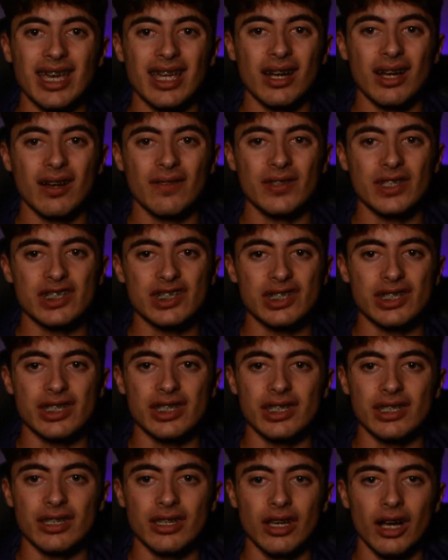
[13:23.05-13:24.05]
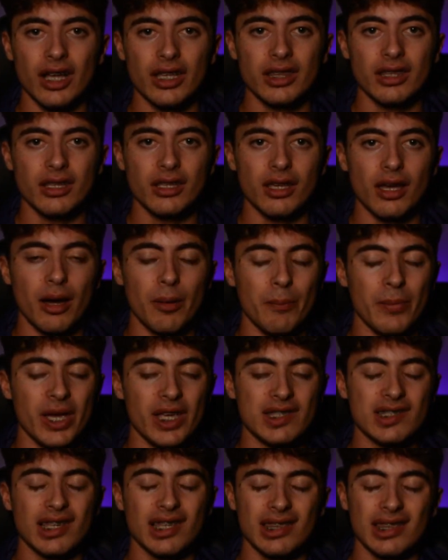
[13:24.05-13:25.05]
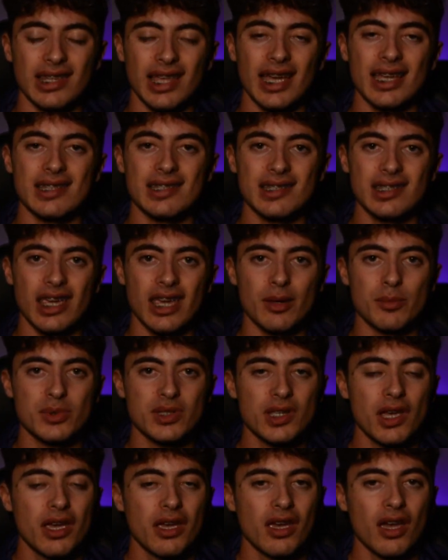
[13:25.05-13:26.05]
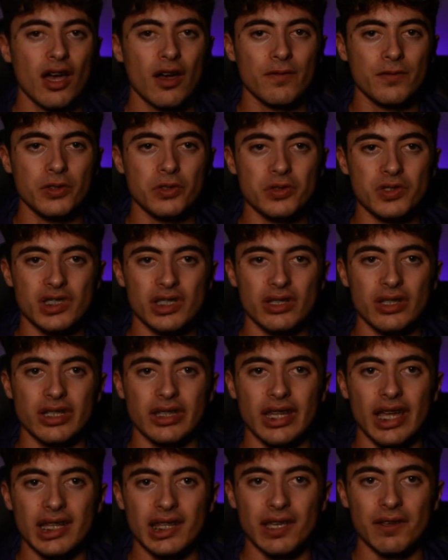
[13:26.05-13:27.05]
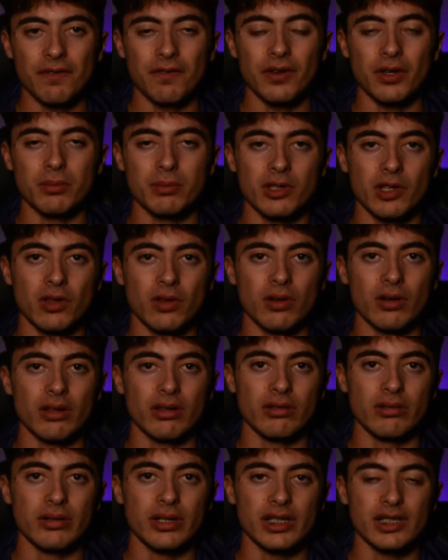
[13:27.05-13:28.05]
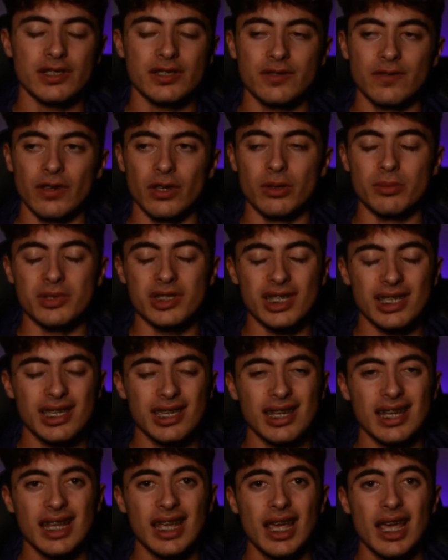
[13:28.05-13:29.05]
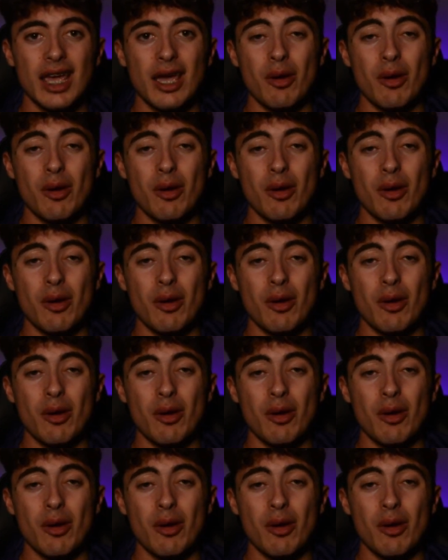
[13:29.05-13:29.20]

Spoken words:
and obviously you got the amazing landscapes of New Zealand that they filmed the Lord of the Rings films in.